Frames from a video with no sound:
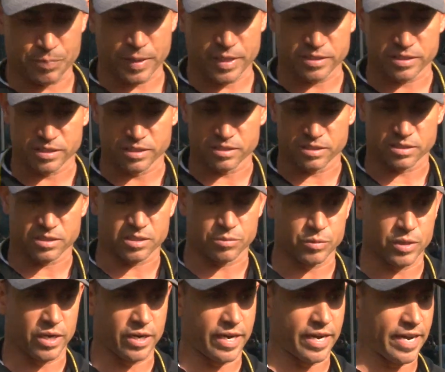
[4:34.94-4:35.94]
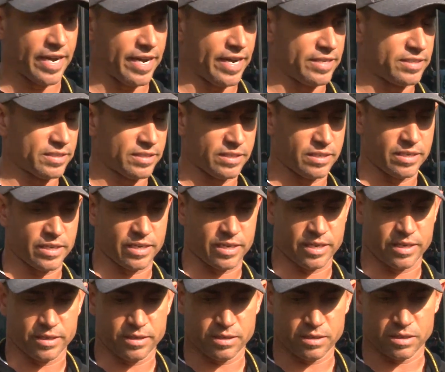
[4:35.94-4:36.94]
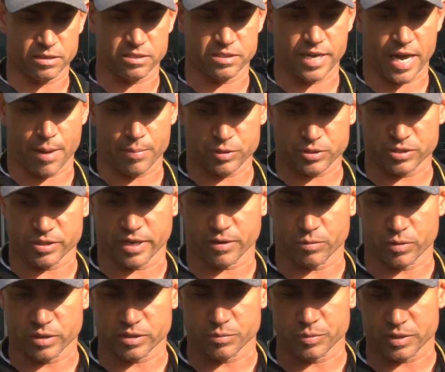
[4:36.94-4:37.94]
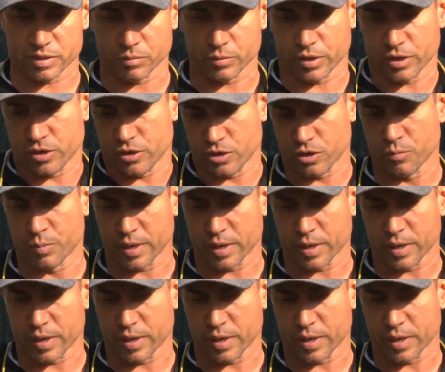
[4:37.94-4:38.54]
pieces and some young guys, and establishing that run is going to be something we're going to do.